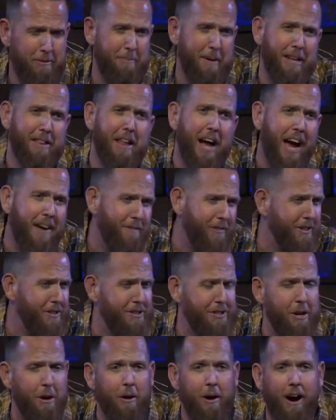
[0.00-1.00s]
My life is
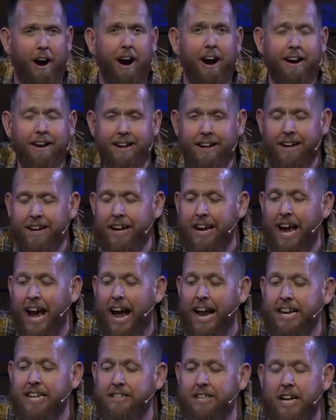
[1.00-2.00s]
so hard.
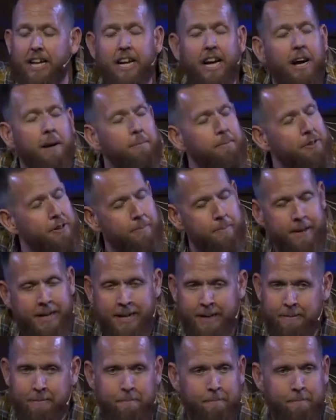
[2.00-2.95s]
And he's like, come to me.